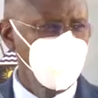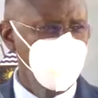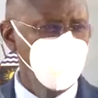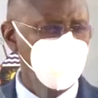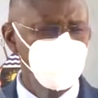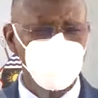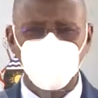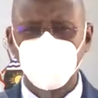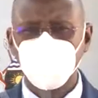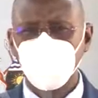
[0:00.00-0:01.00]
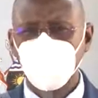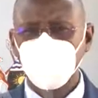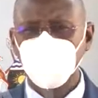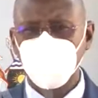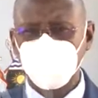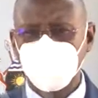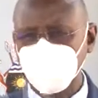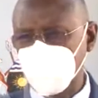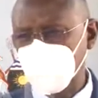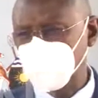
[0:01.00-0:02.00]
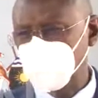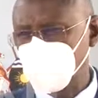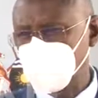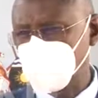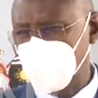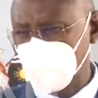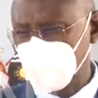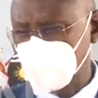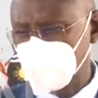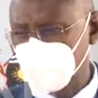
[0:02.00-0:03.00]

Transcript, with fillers: failing to match international standards.